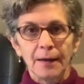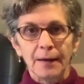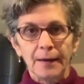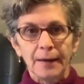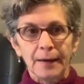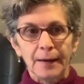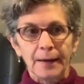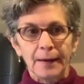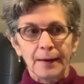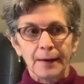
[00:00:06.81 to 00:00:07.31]

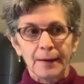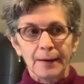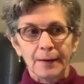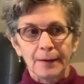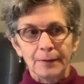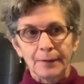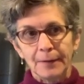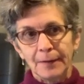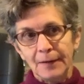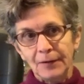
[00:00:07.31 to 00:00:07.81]

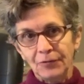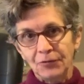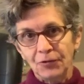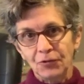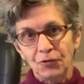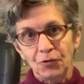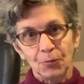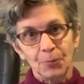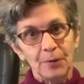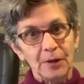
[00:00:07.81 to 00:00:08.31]
and this
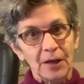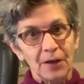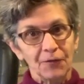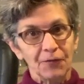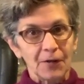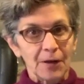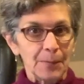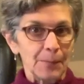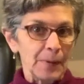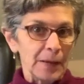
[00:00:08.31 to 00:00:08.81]
is your
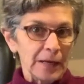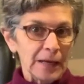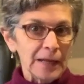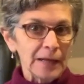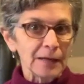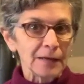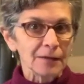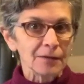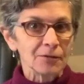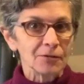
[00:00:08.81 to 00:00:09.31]
BFA
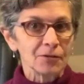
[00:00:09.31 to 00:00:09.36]
Minute.